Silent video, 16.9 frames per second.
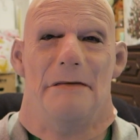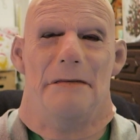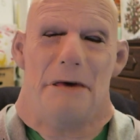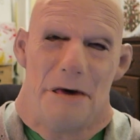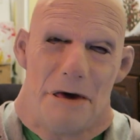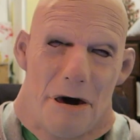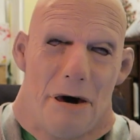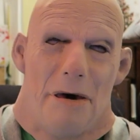
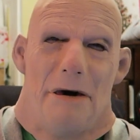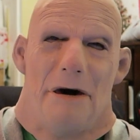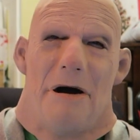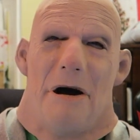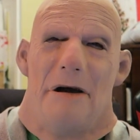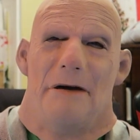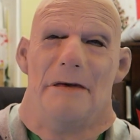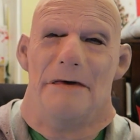But
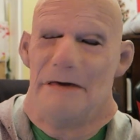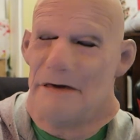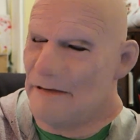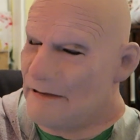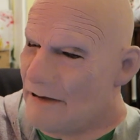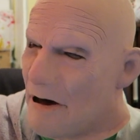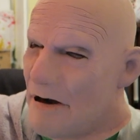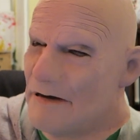no, I would
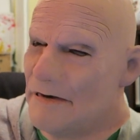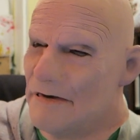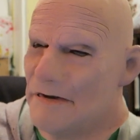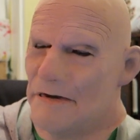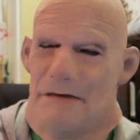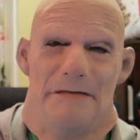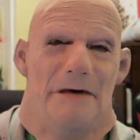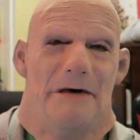defend
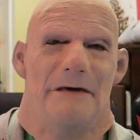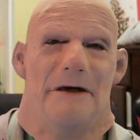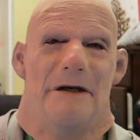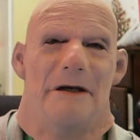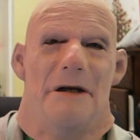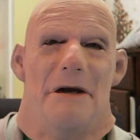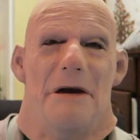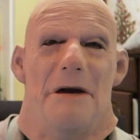
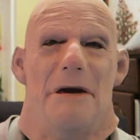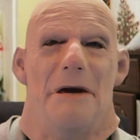somebody